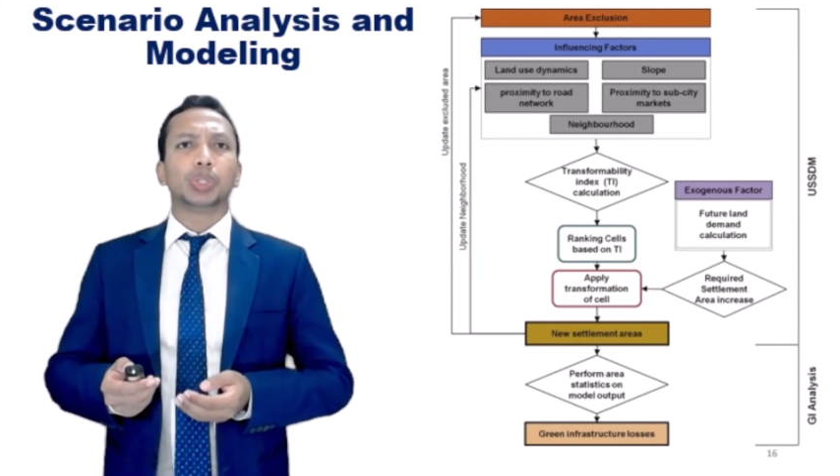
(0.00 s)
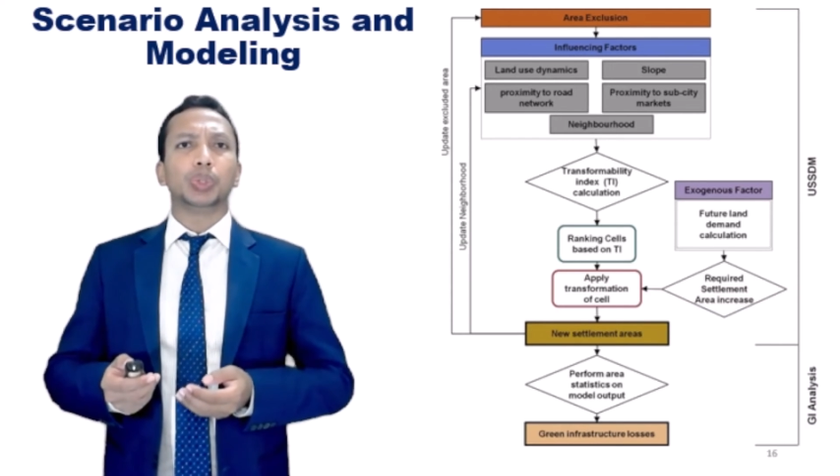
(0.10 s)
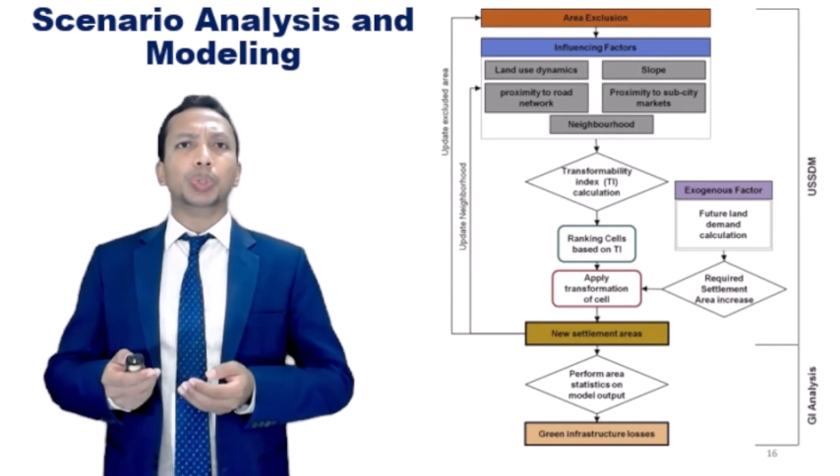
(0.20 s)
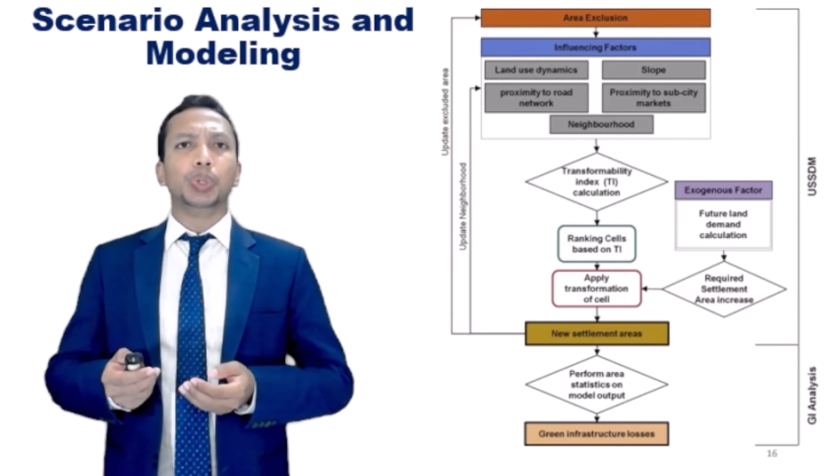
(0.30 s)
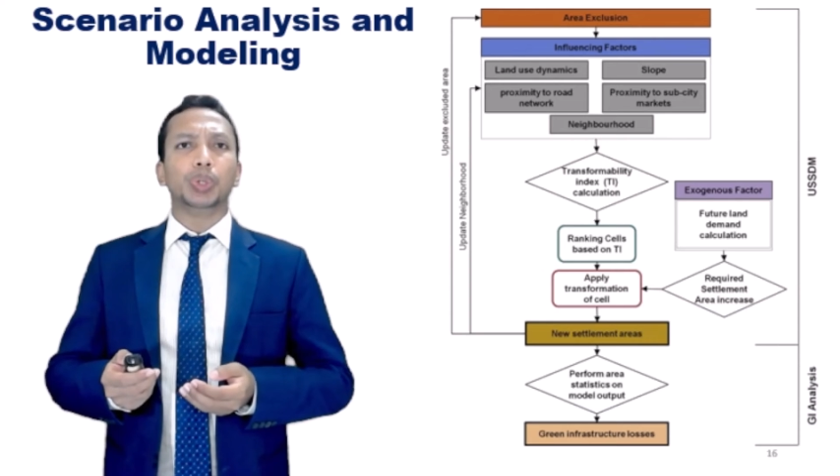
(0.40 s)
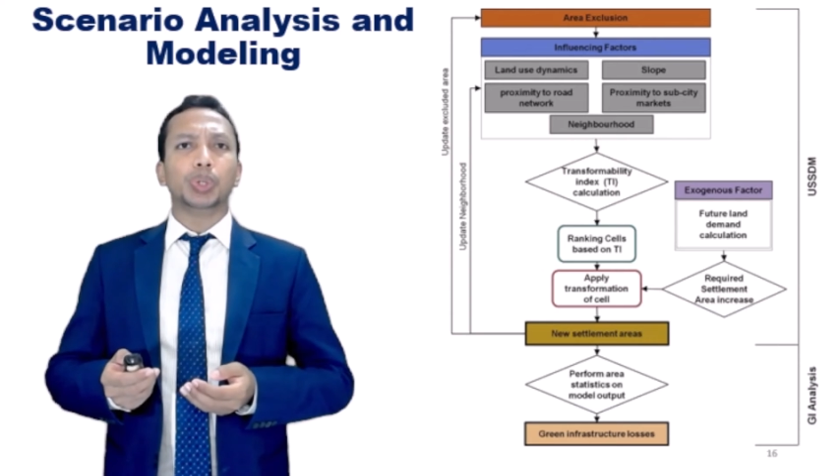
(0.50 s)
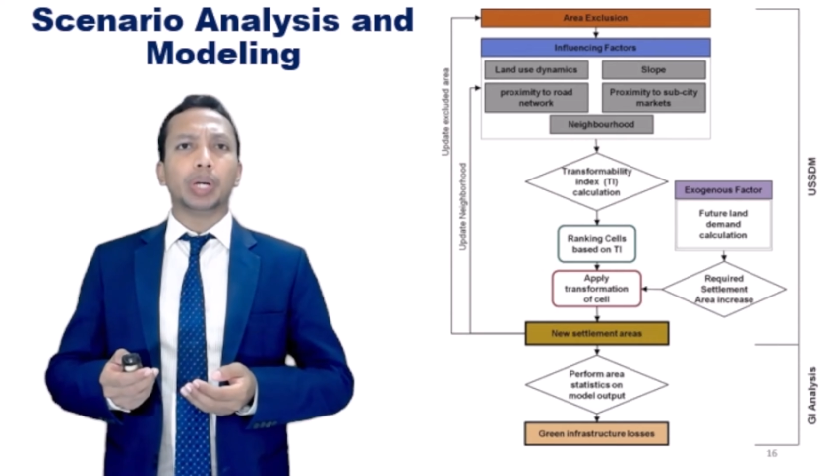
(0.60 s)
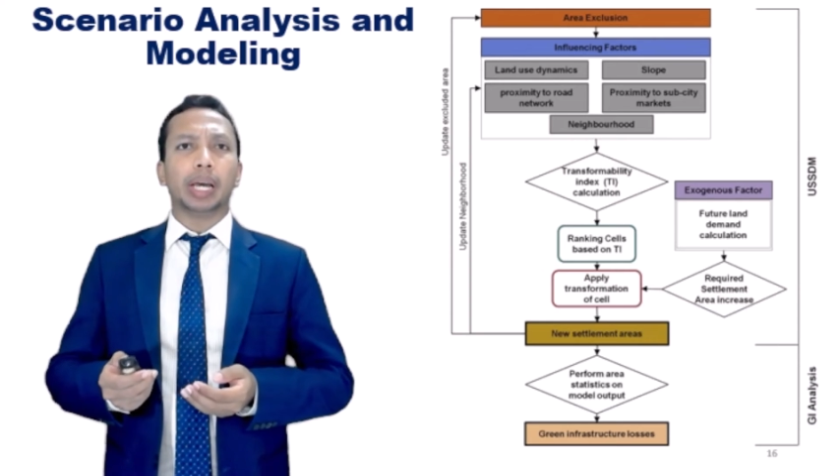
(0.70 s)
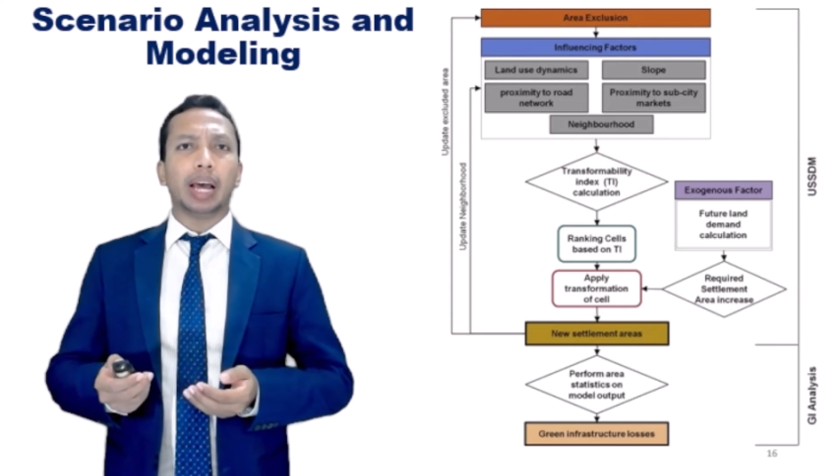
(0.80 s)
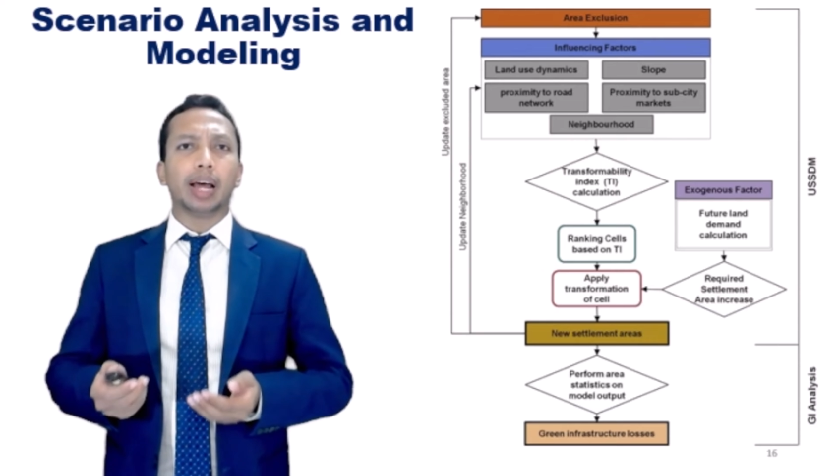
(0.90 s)
to
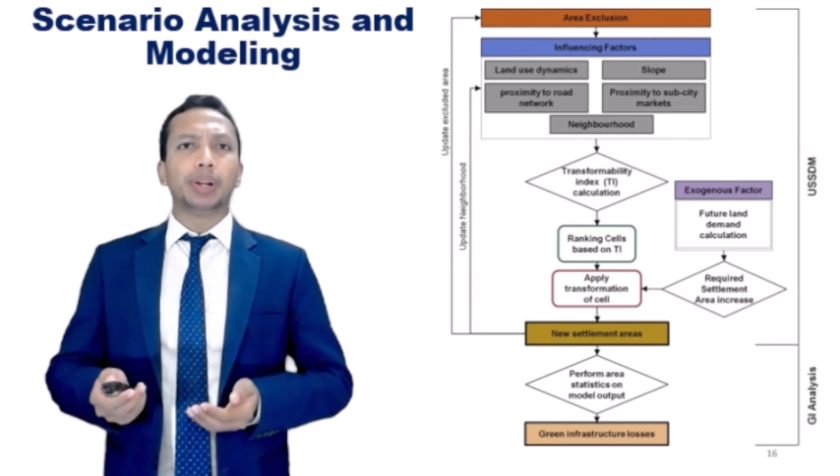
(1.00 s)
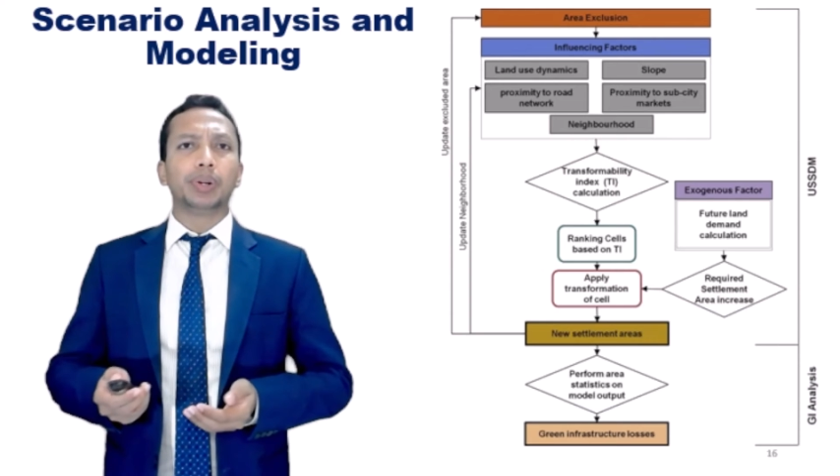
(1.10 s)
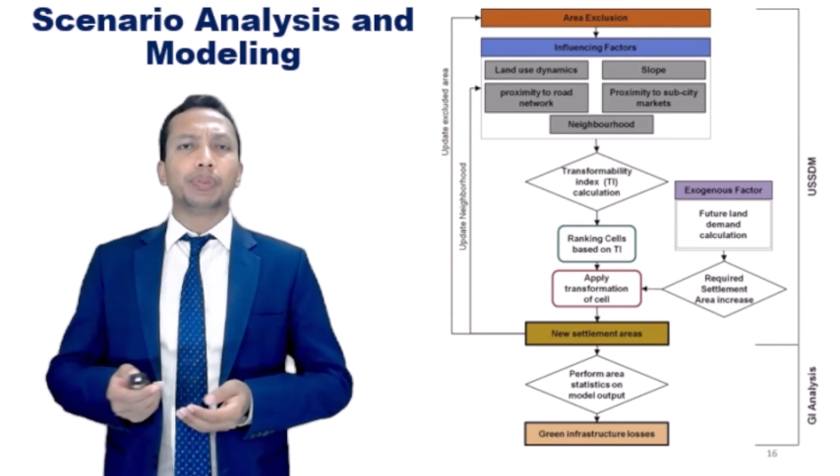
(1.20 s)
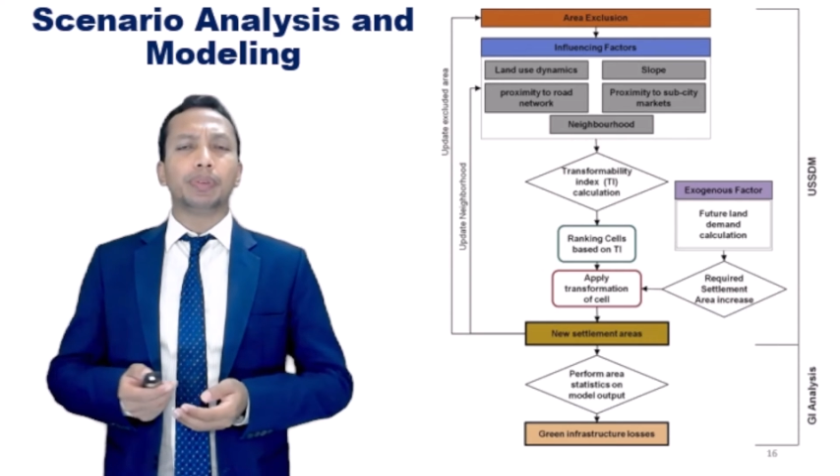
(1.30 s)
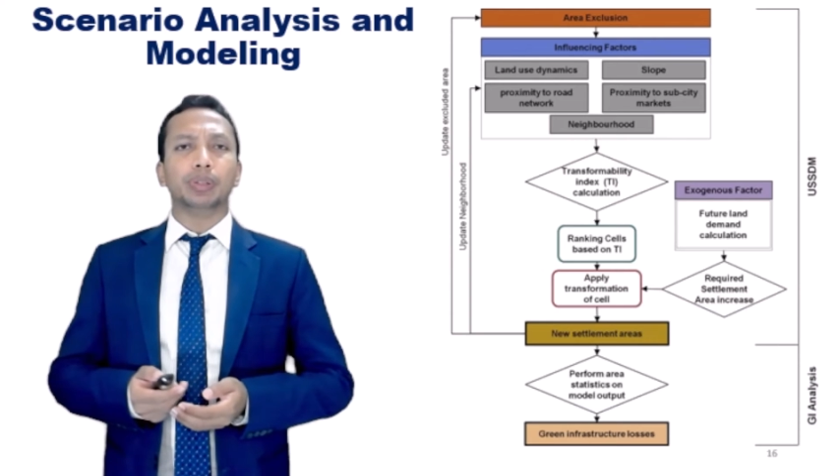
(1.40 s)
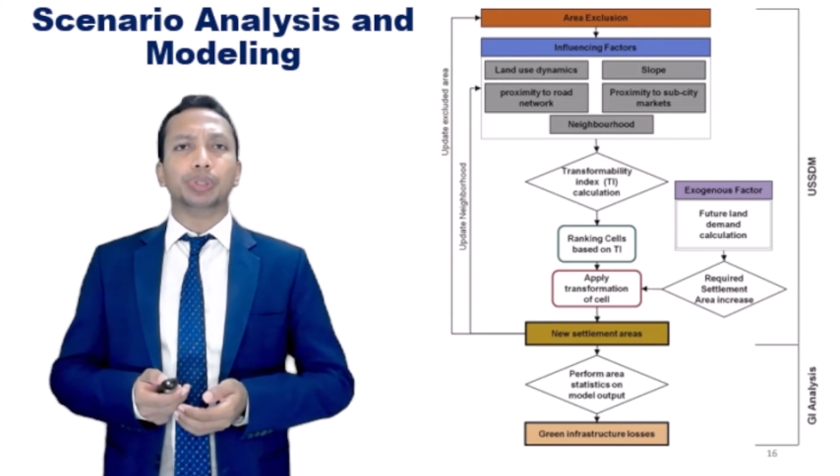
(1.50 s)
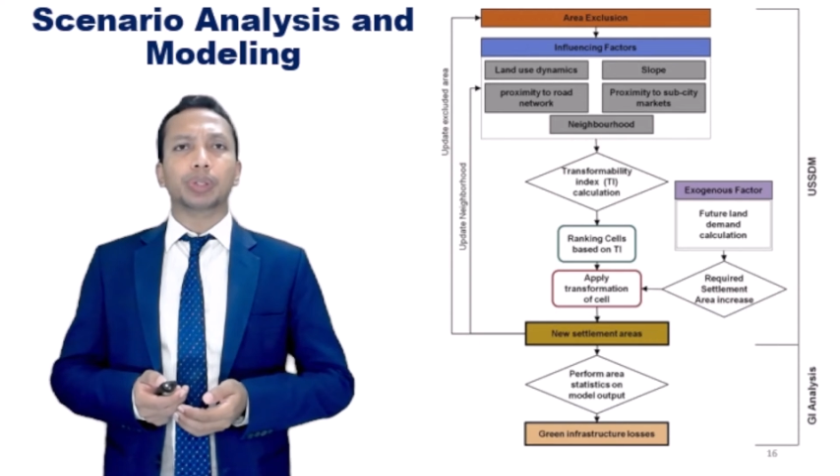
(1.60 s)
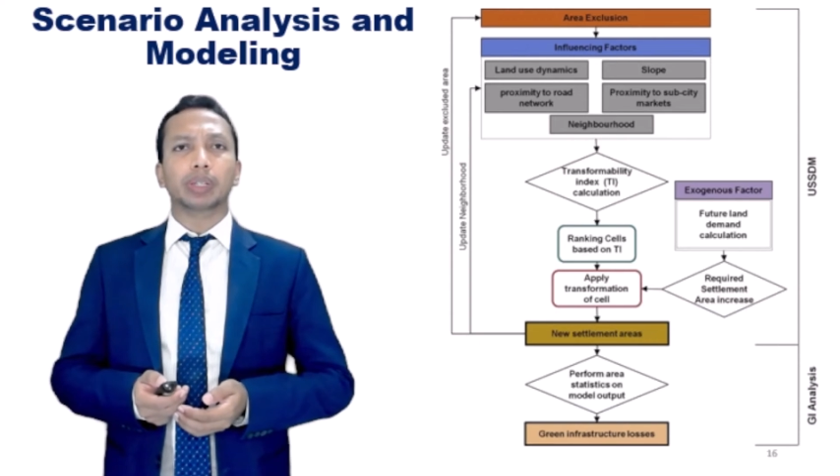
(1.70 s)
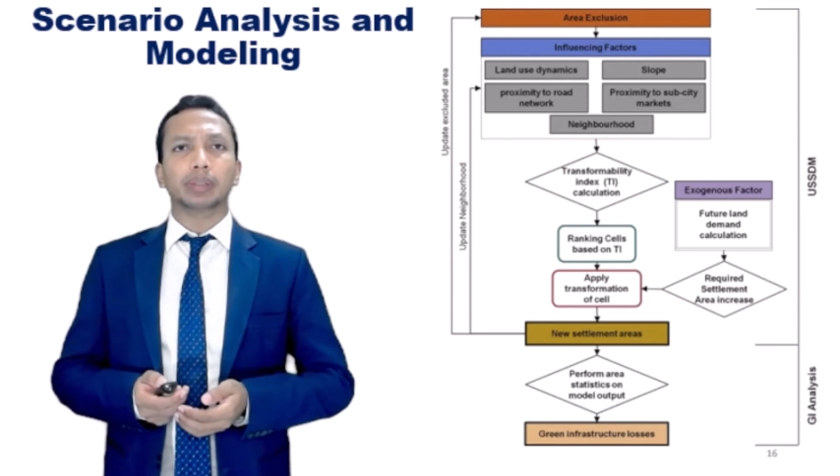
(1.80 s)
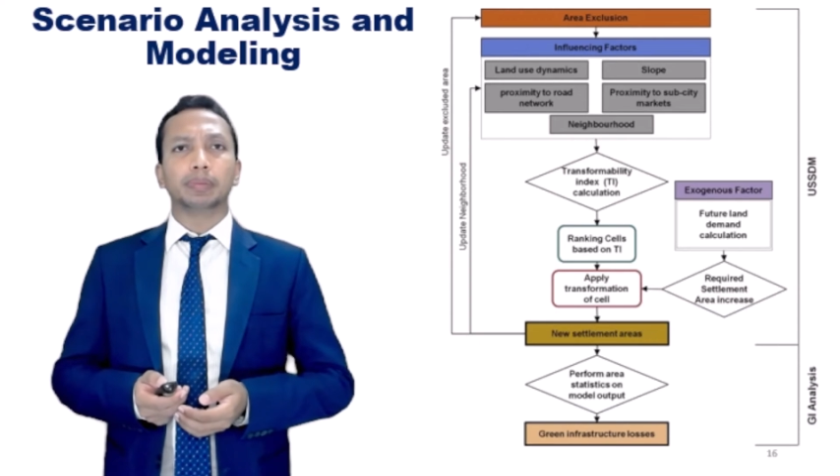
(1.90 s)
an unknown future.